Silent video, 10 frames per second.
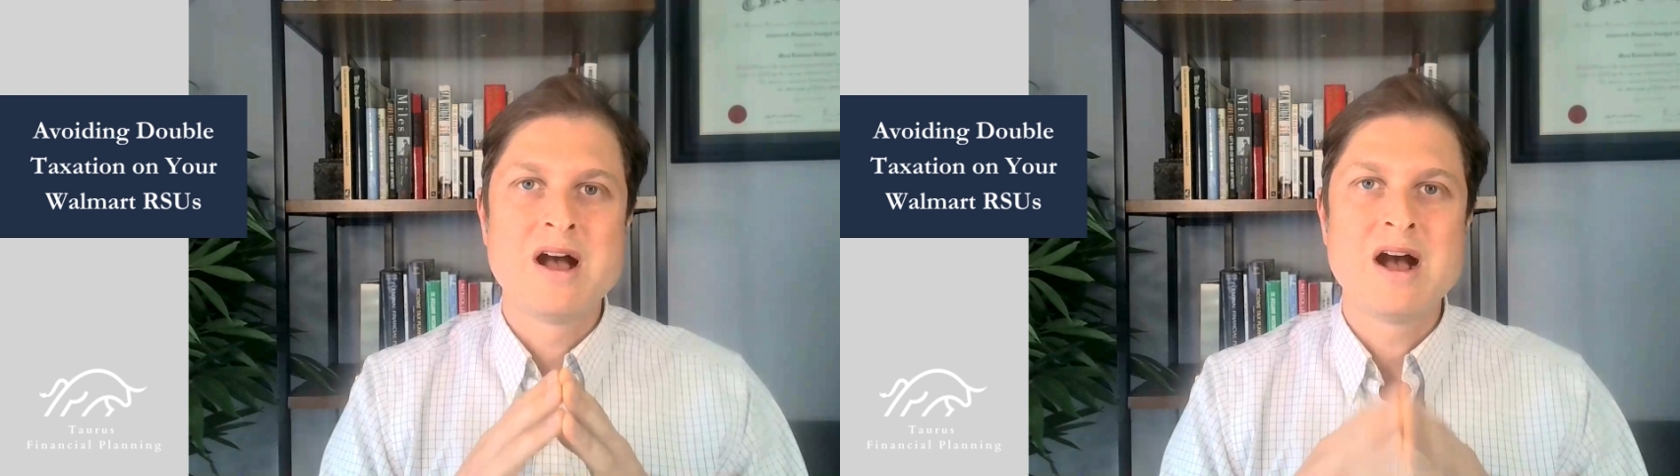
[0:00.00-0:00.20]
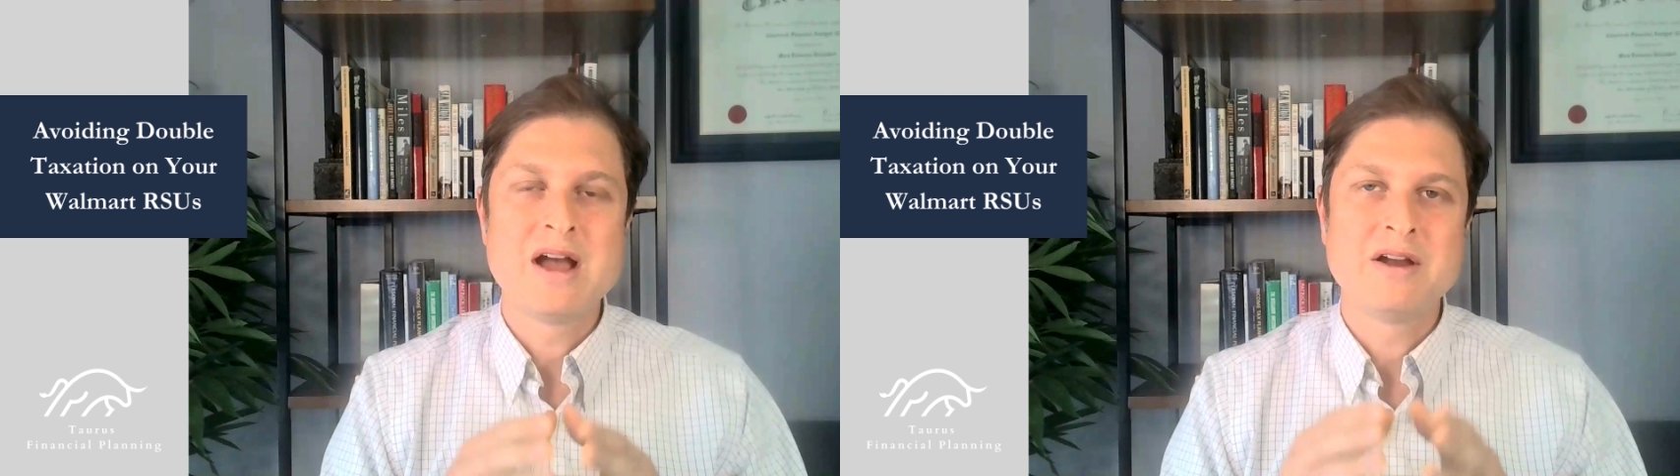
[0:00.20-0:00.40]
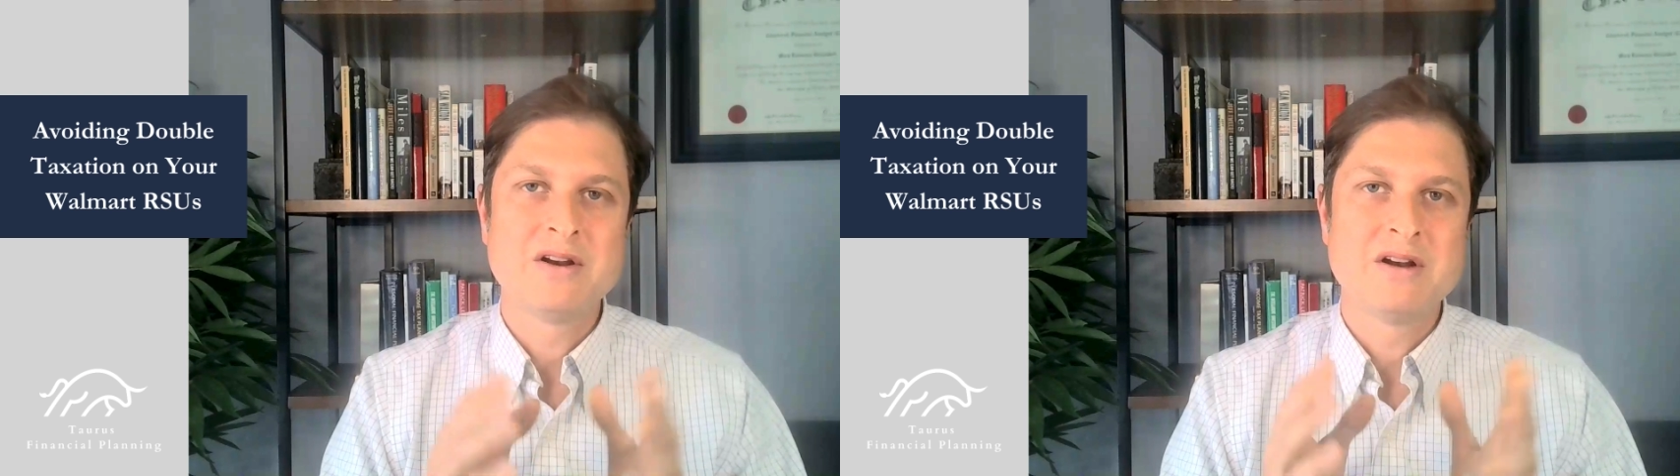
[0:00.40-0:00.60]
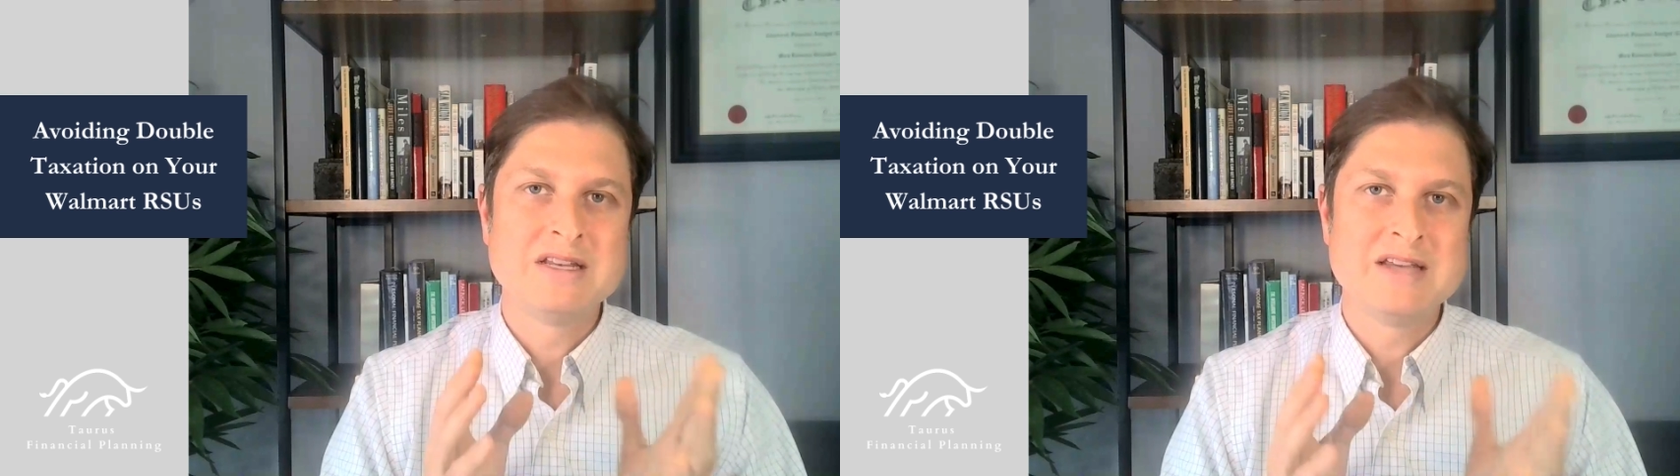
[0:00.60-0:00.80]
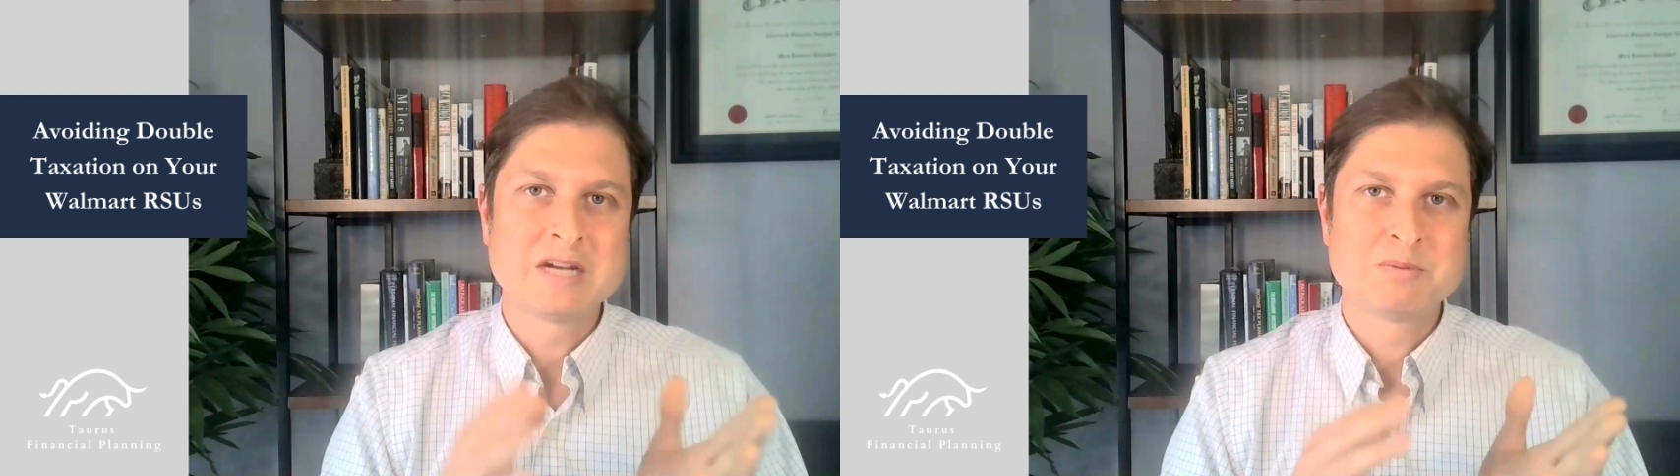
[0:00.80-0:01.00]
hire a
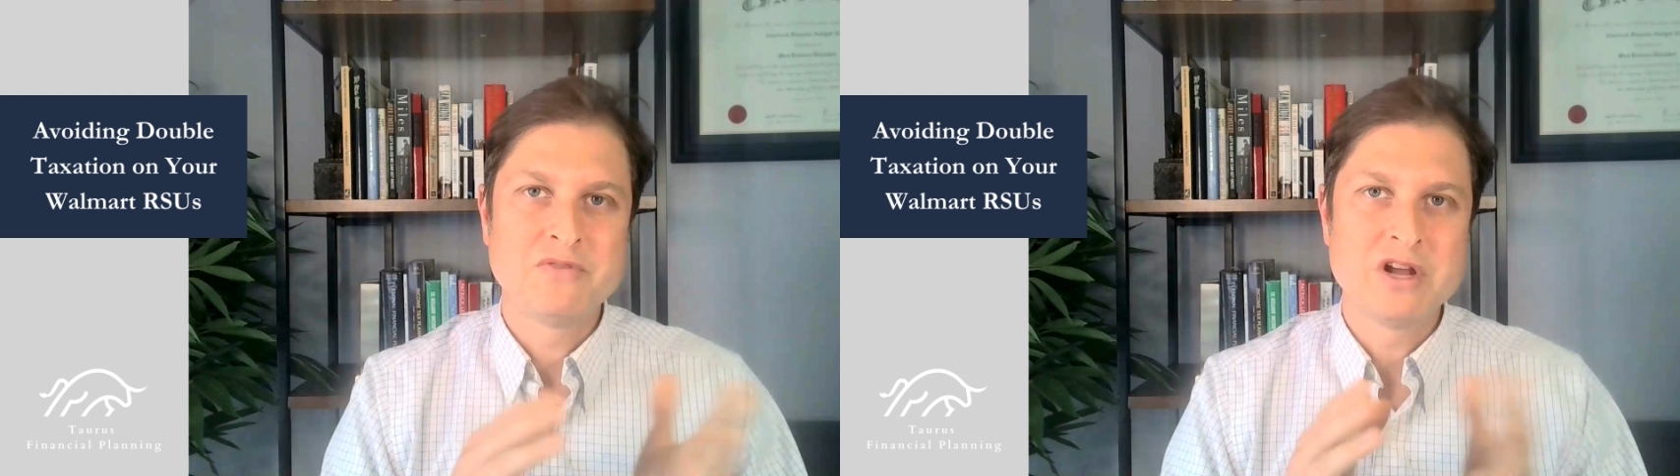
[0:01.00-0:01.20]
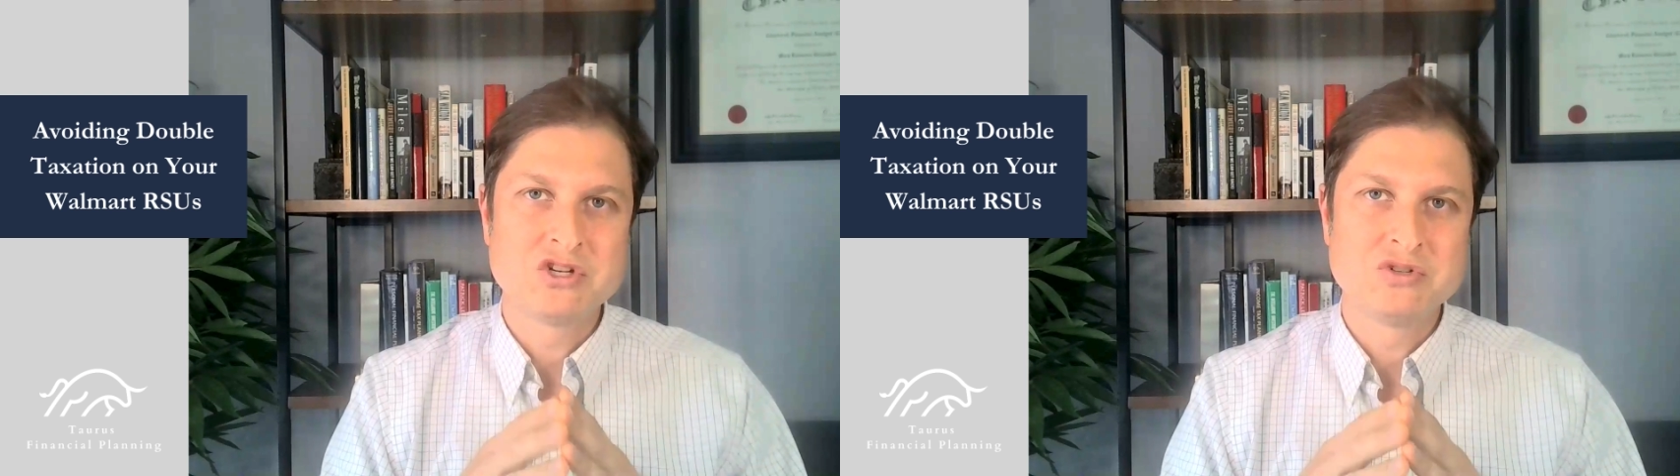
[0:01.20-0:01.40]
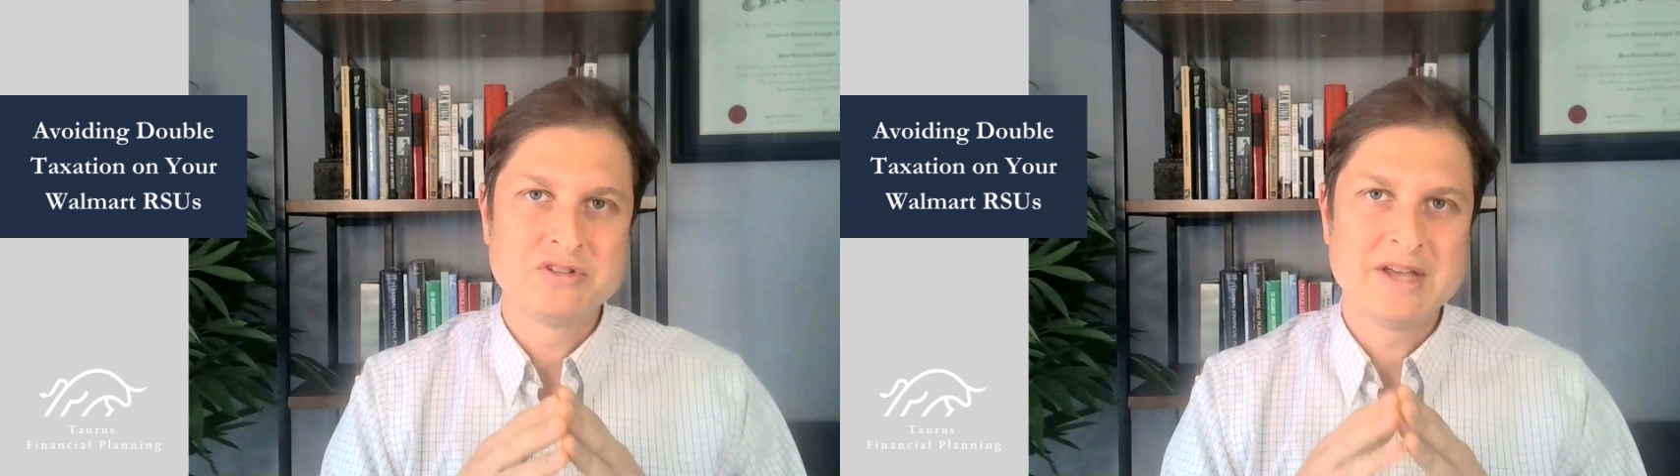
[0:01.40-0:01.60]
tax professional